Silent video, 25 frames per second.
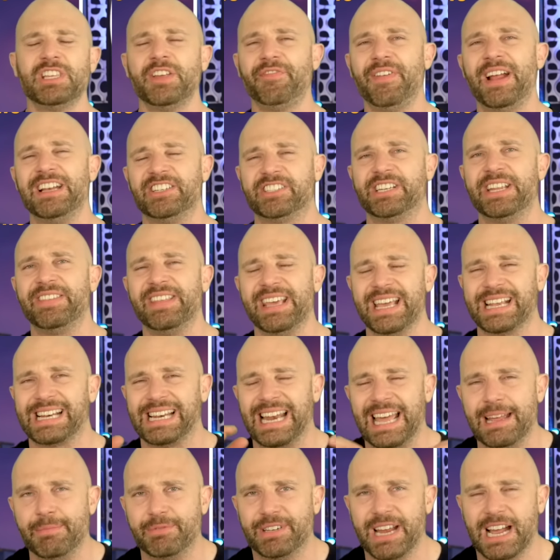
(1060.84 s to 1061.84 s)
eventually the
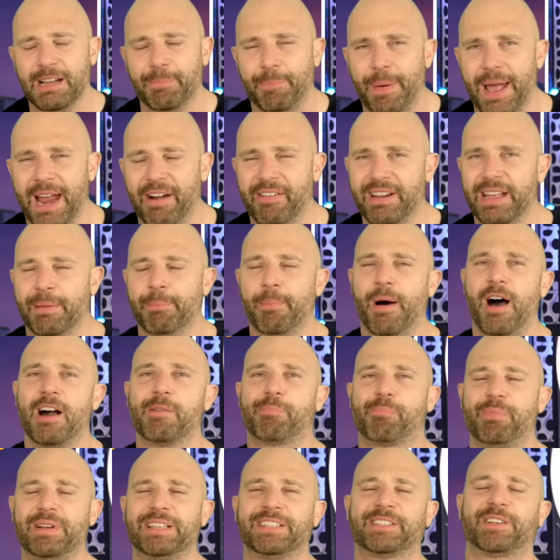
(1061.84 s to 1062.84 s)
acclaimed Jack Perry and
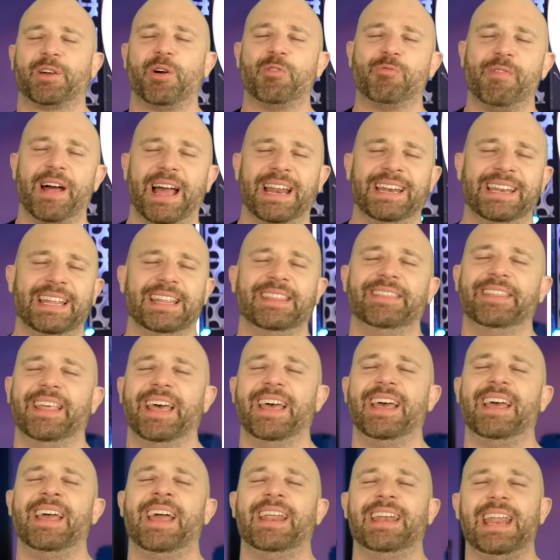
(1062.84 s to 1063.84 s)
Mark Briscoe ran in
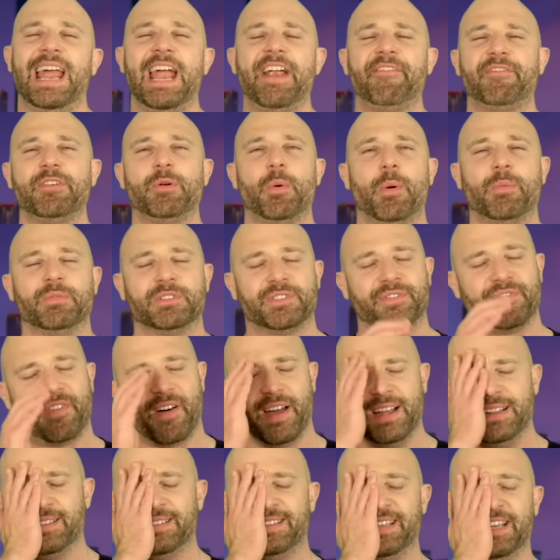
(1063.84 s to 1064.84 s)
there and everyone was
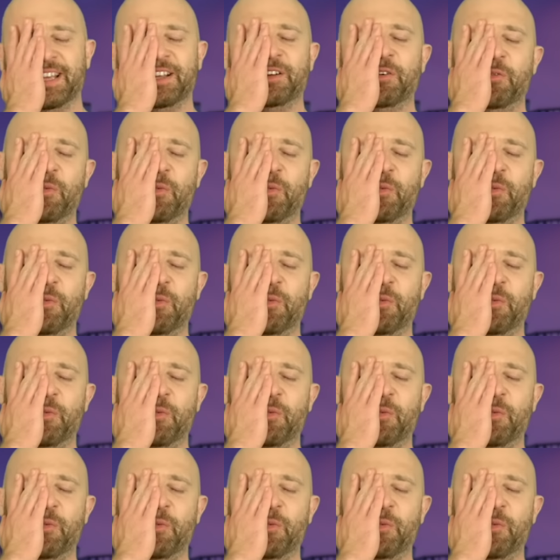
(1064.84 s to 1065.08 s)
fighting